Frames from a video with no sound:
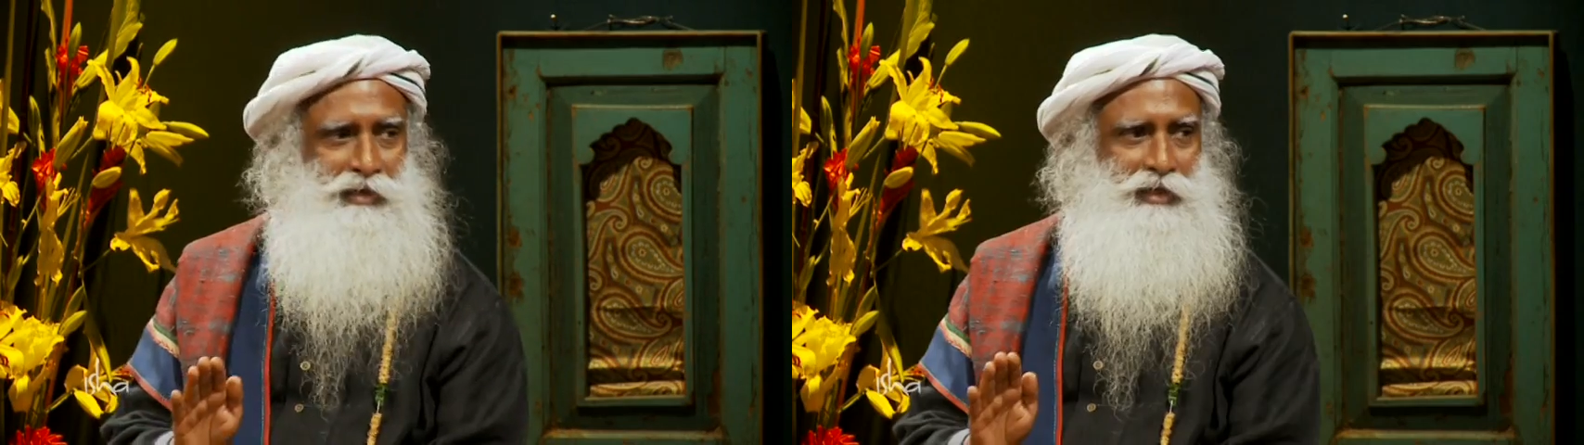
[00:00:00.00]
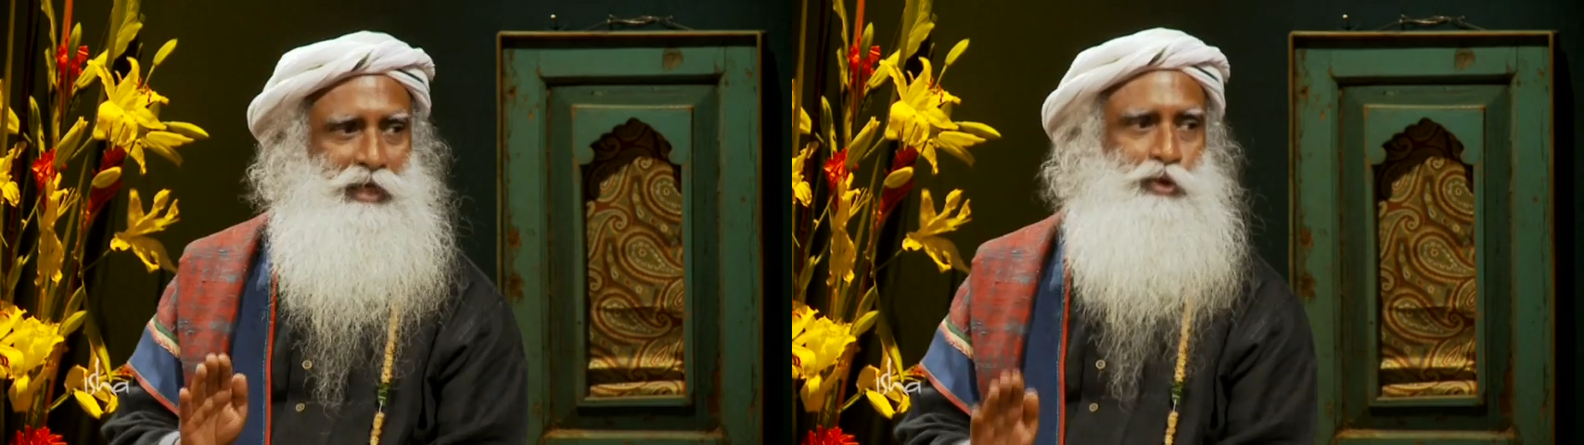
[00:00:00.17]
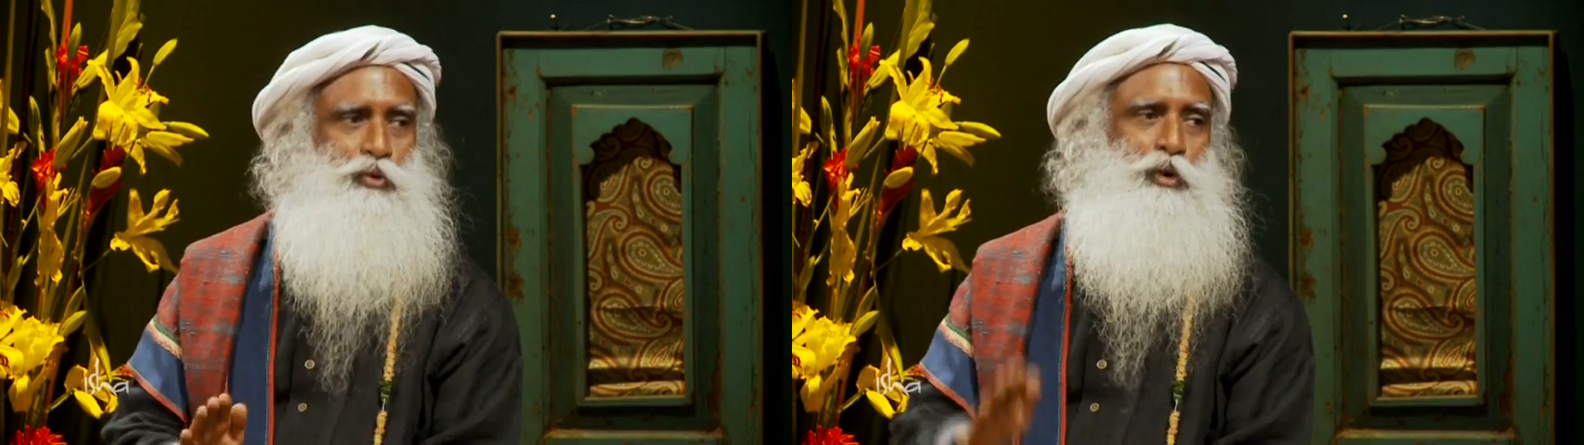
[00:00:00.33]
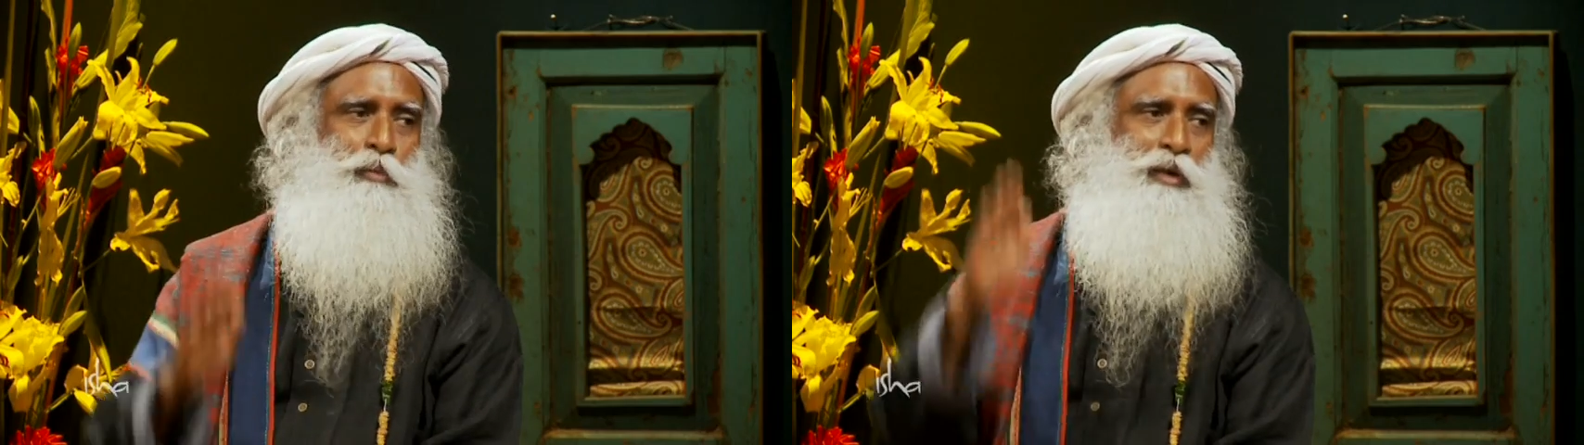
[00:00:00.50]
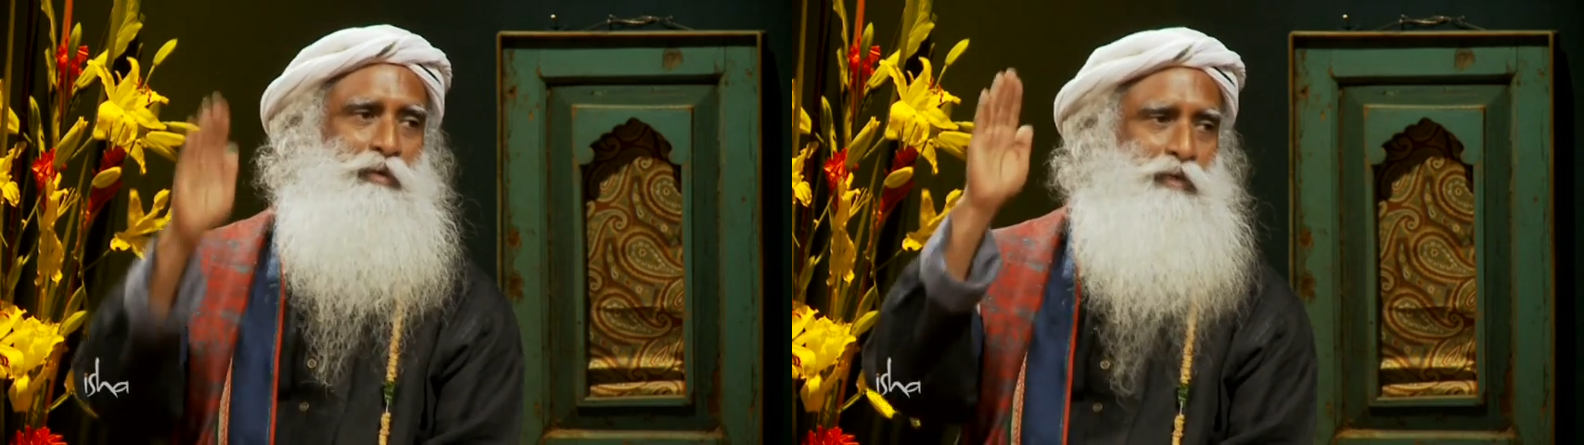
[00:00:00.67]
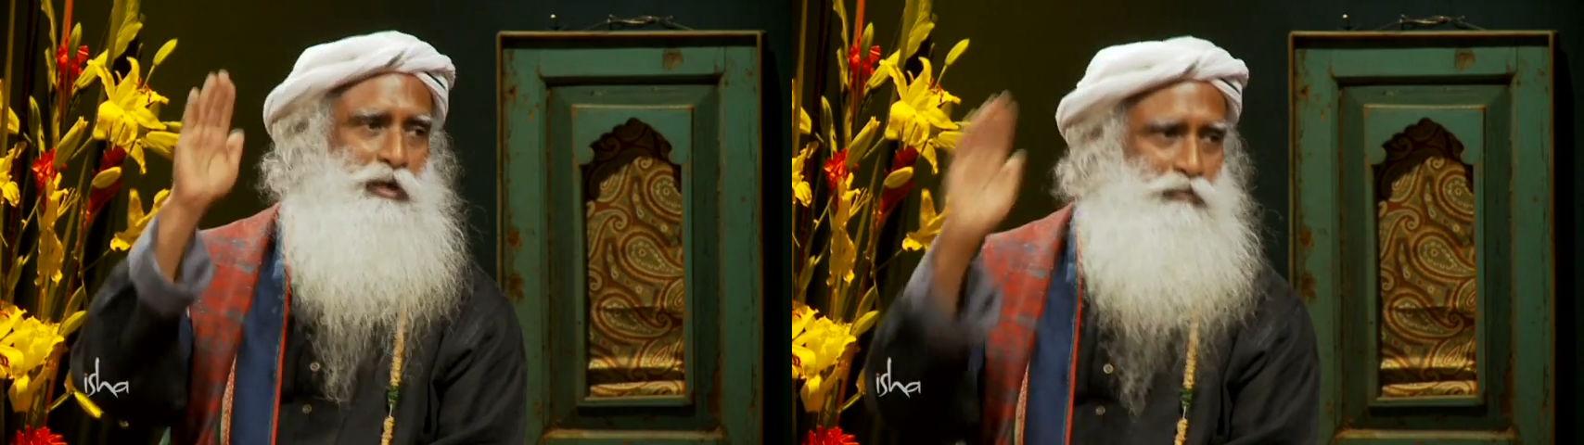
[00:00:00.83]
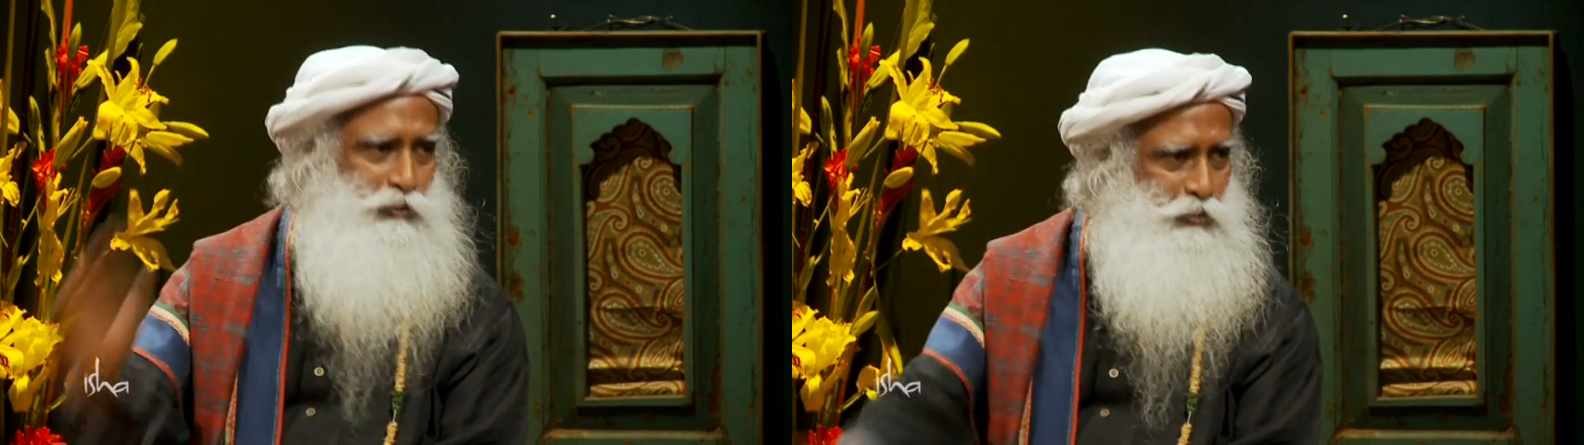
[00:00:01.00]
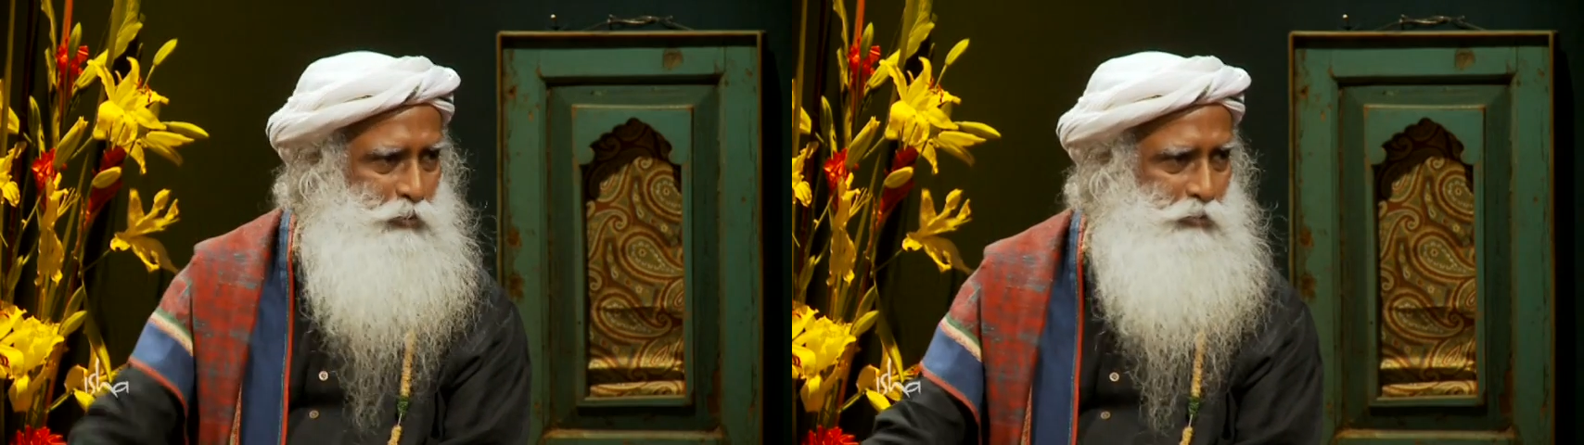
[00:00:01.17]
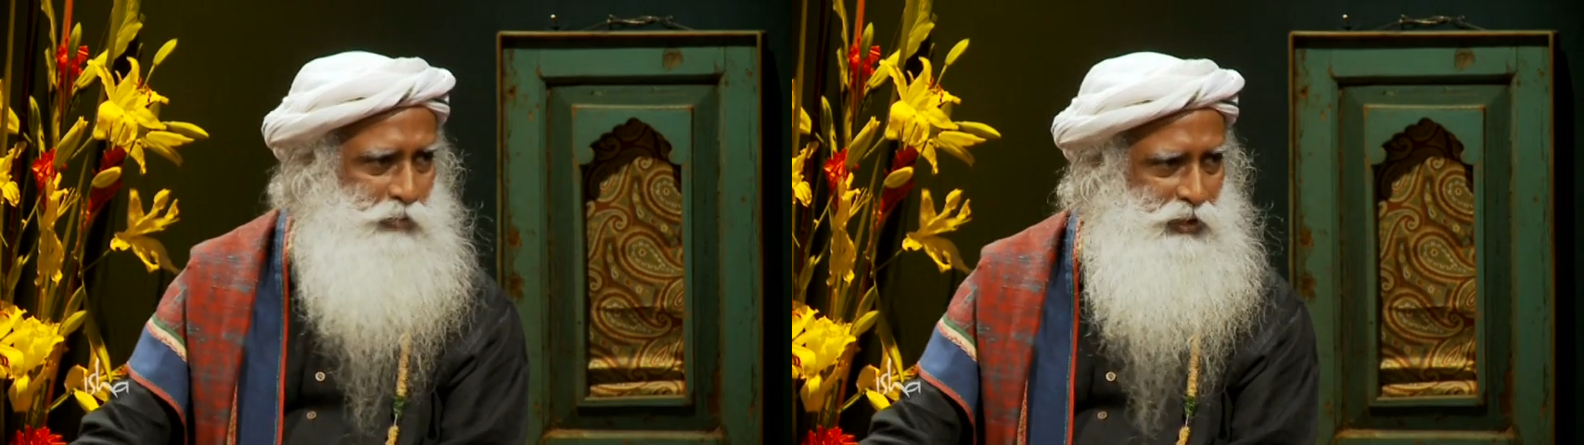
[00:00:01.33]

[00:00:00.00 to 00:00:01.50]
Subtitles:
that you will be a wonderful human